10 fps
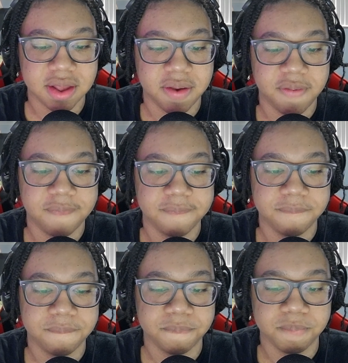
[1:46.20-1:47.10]

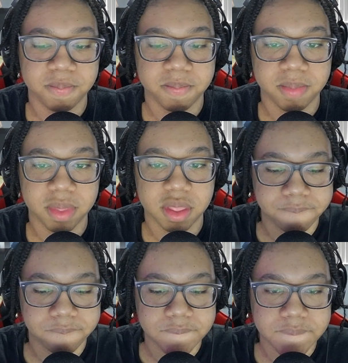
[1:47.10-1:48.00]

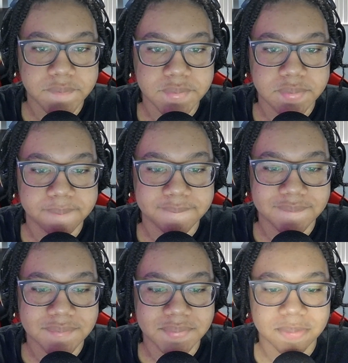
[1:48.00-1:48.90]

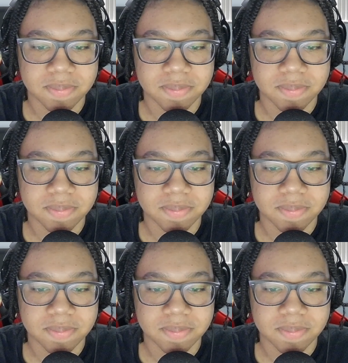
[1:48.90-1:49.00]
(silence)